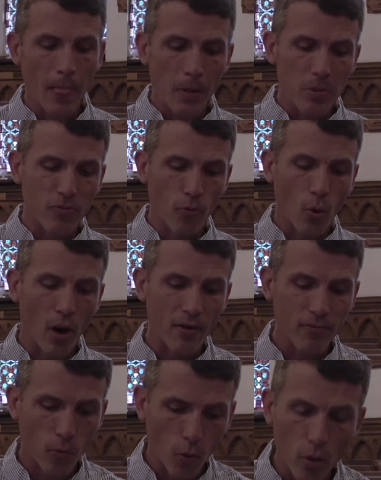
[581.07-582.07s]
Before I
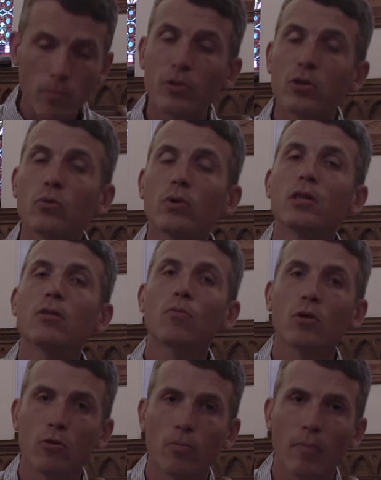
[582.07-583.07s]
formed you in the
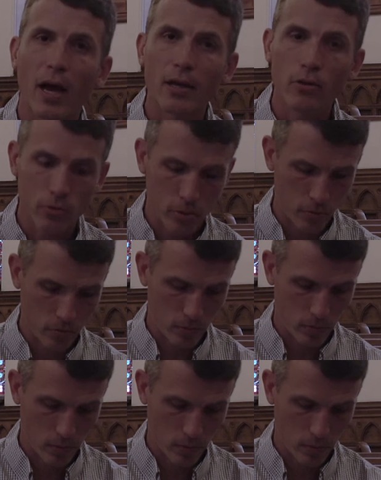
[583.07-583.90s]
womb, I knew you.